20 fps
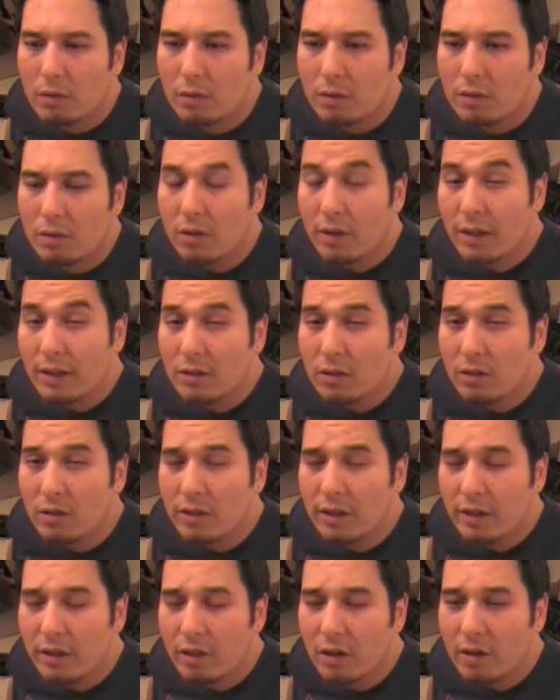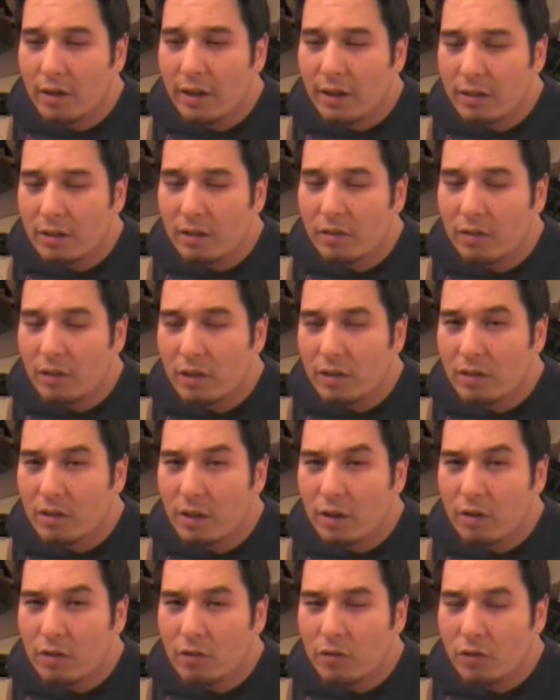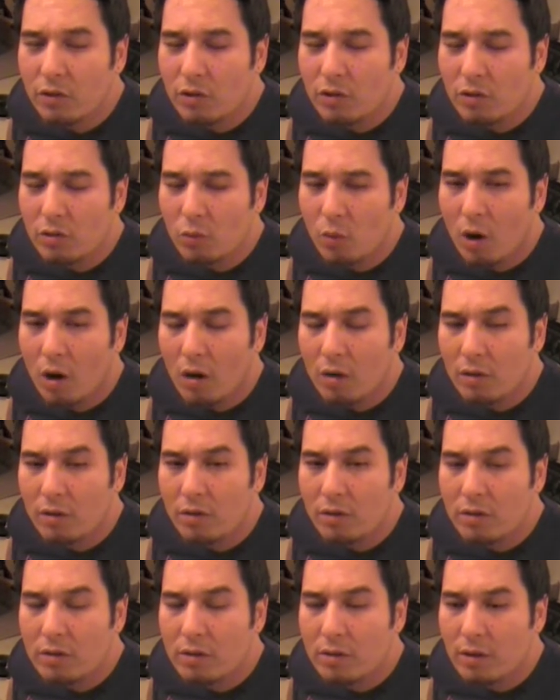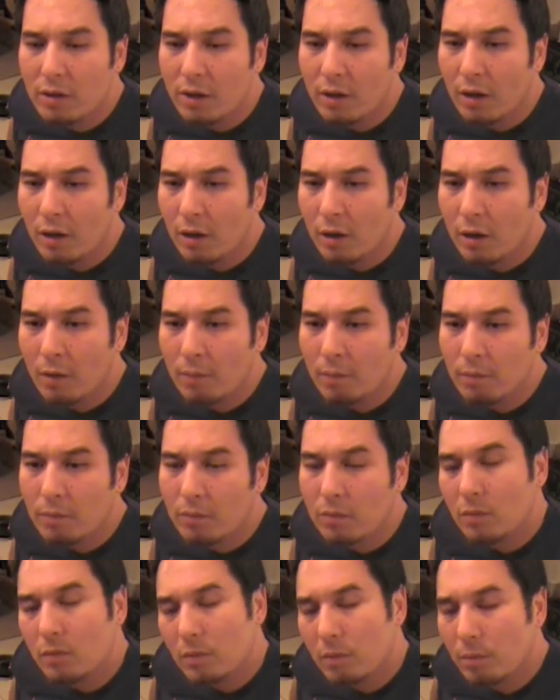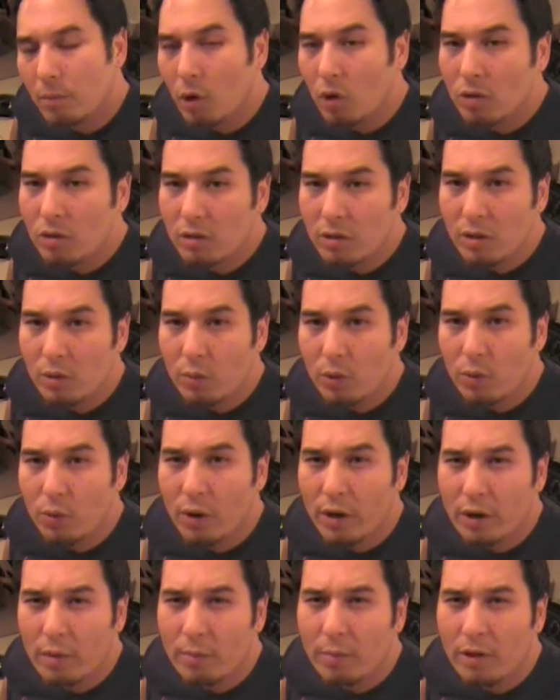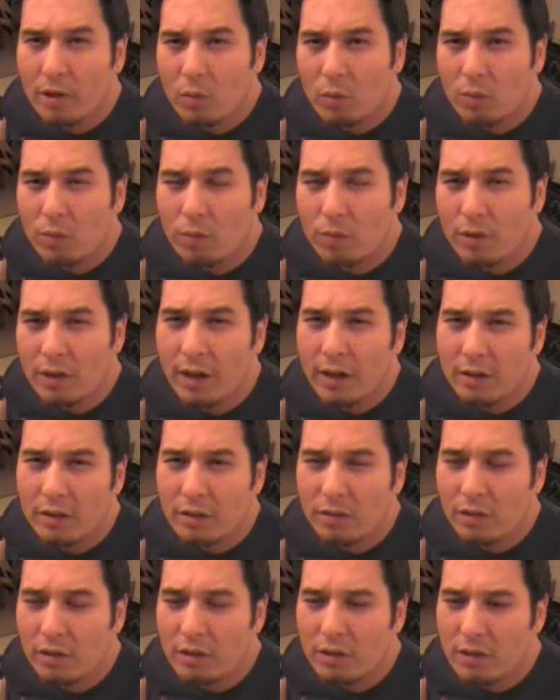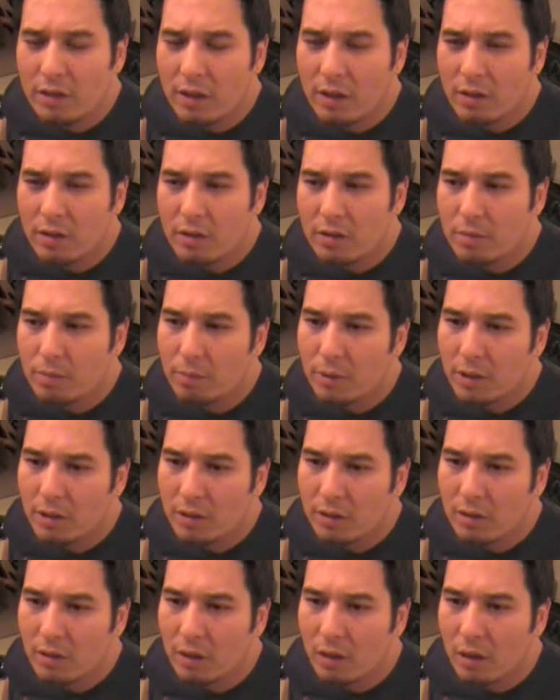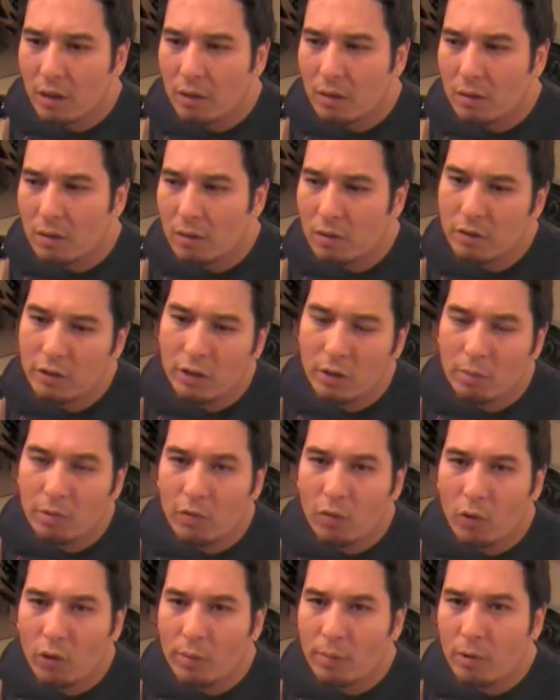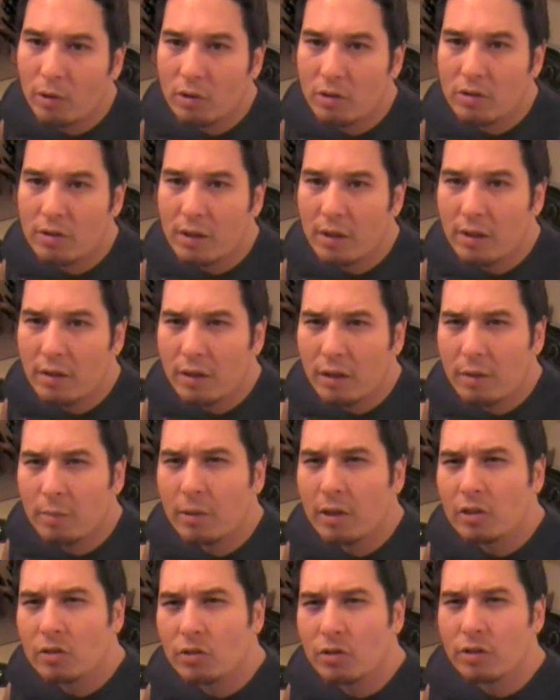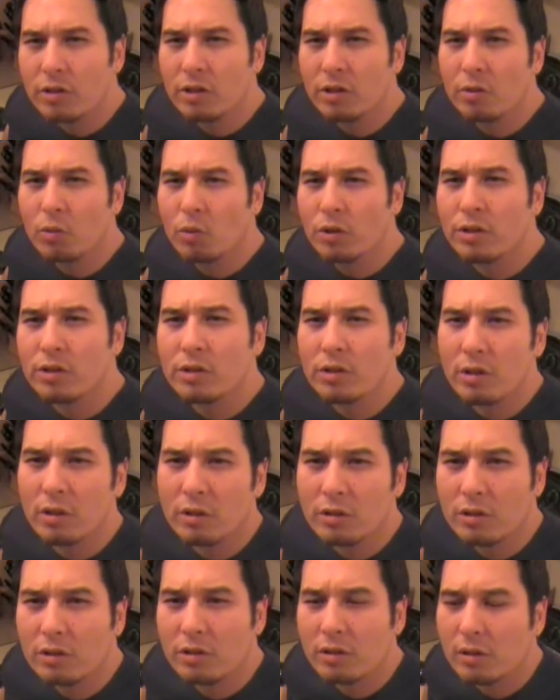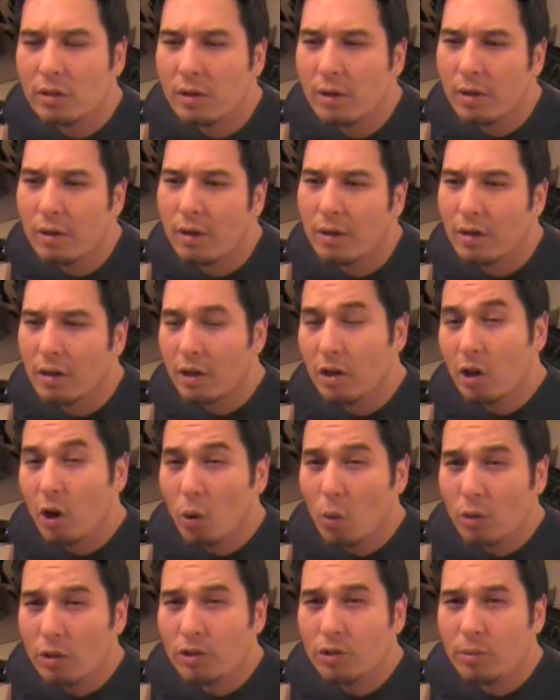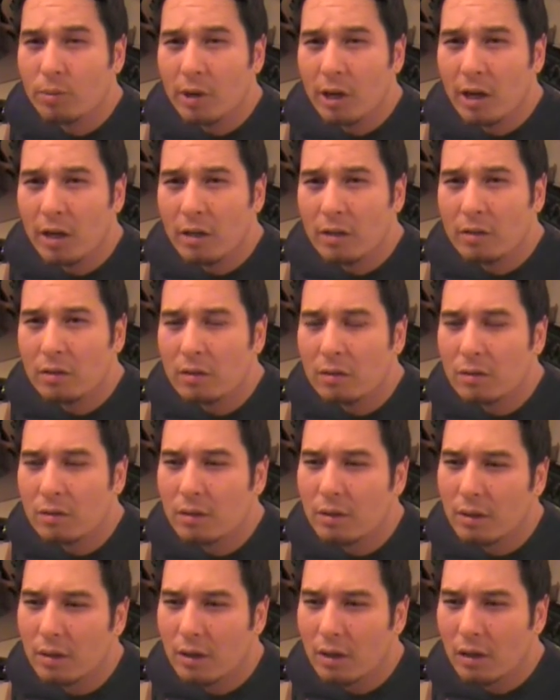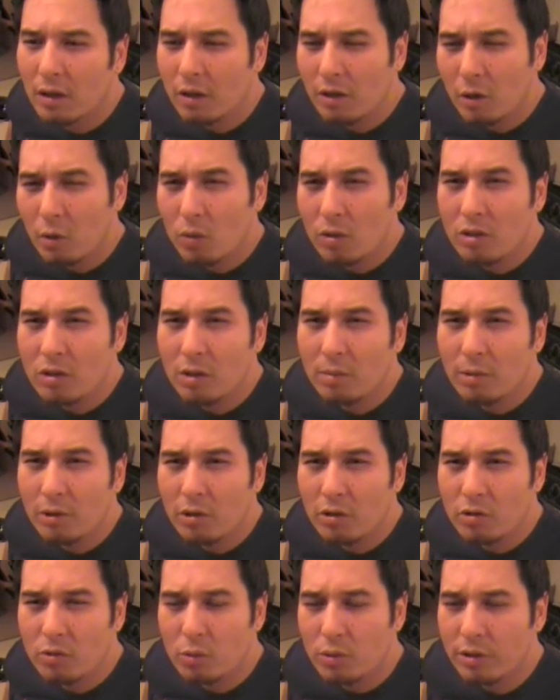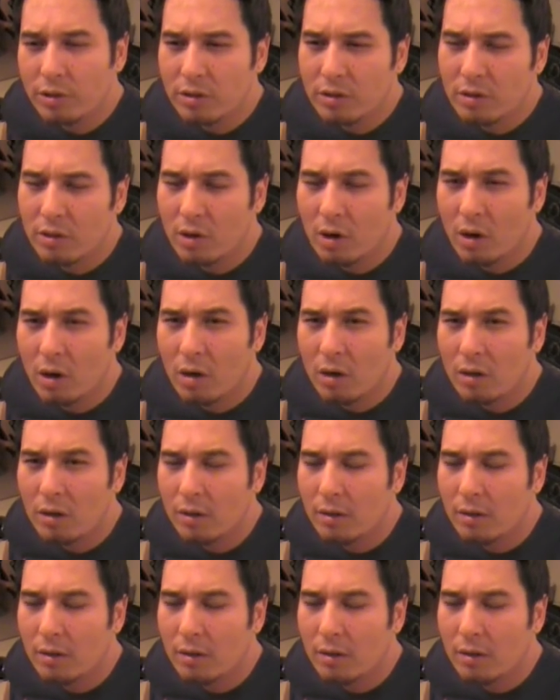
So that's our take on activity centers versus walkers. Personally, we recommend the activity centers, but you know, before you purchase anything, make sure you do your research, know what you're buying, know what some of those risks are,